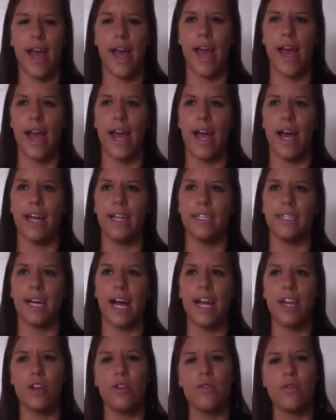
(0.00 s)
And
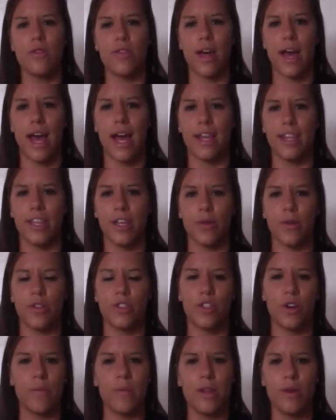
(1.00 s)
I knew that there were
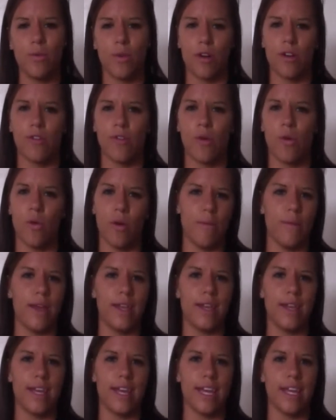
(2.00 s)
so many wonderful
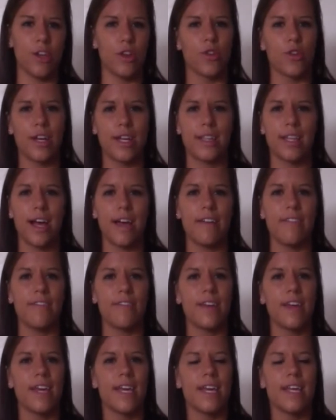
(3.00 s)
women in Greek
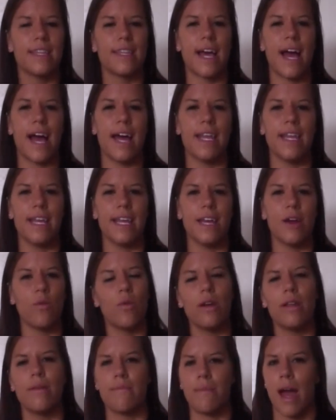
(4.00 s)
life that it
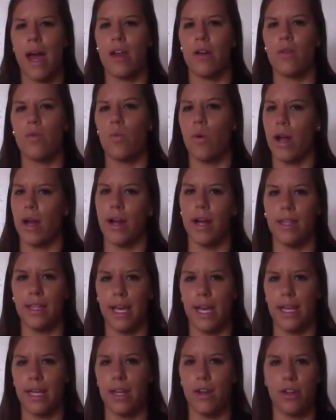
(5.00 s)
wouldn't matter where I
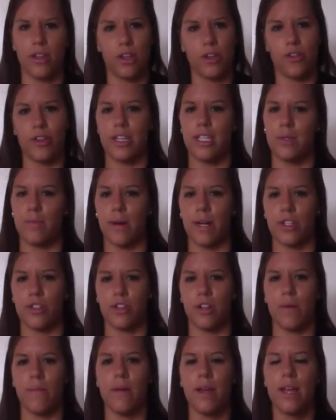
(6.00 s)
landed on the Greek
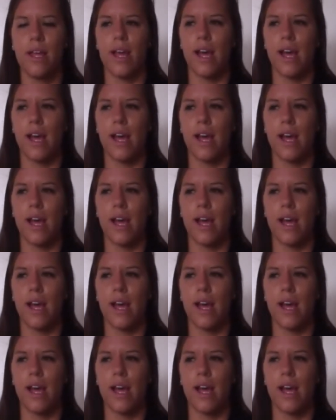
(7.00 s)
spectrum.